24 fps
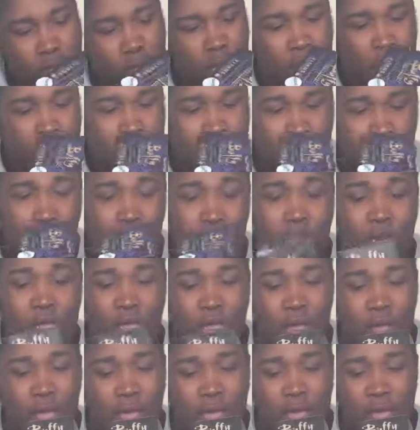This is
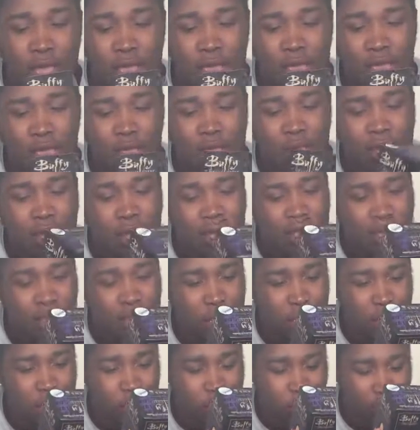really, hey,
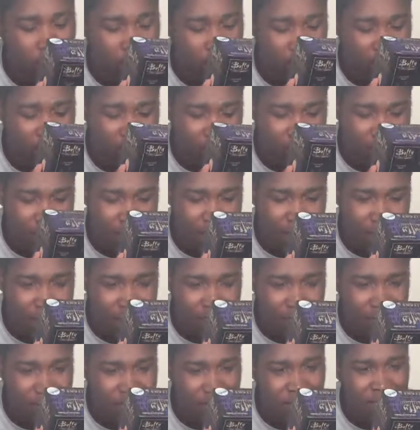boy,
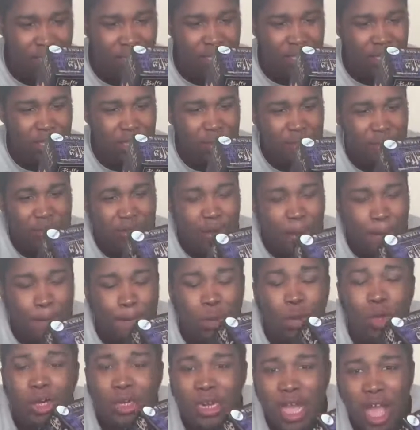hey. I'm gonna
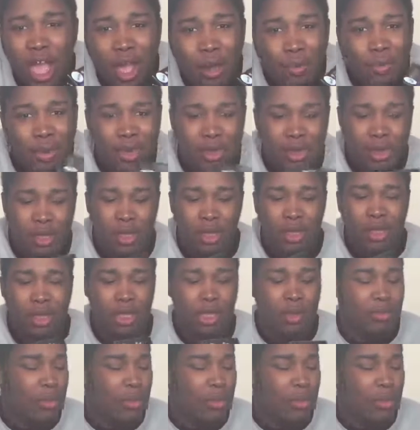put that up in my